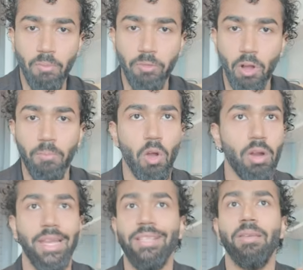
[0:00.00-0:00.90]
from,
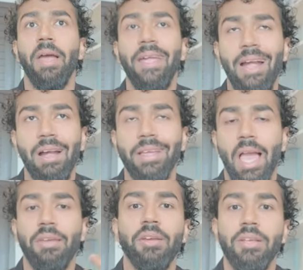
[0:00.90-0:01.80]
or let's say my
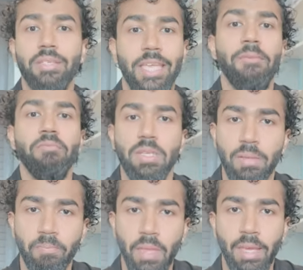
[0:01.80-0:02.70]
calendar is
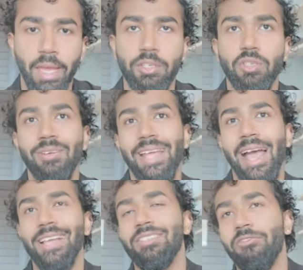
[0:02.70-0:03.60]
empty, it's not
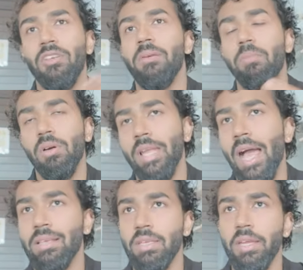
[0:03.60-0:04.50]
as fully booked
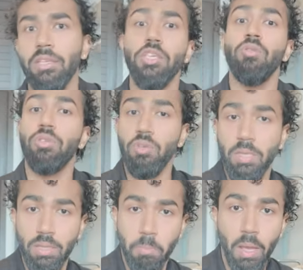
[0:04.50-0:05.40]
as it used to
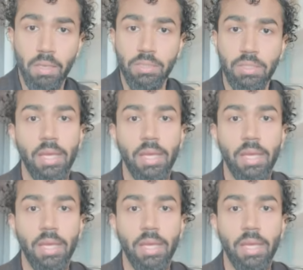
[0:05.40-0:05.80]
be in the past.